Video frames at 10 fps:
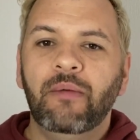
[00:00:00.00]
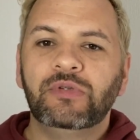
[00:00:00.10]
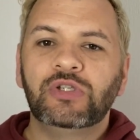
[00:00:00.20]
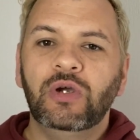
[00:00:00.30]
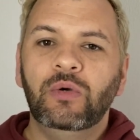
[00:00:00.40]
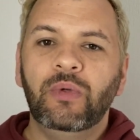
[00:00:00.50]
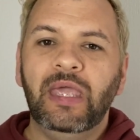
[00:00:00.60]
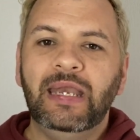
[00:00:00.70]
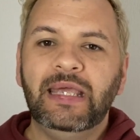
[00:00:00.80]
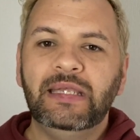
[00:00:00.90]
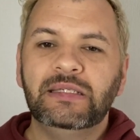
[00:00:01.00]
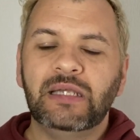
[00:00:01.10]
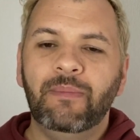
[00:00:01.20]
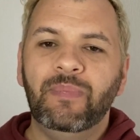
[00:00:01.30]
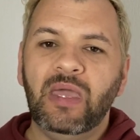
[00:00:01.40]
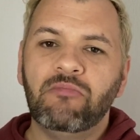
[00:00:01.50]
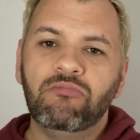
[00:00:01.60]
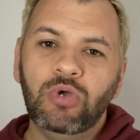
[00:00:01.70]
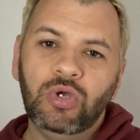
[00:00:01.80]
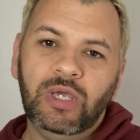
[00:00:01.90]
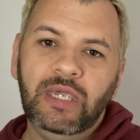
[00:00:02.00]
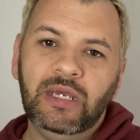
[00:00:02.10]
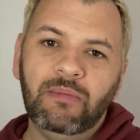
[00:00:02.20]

So it is a bit murky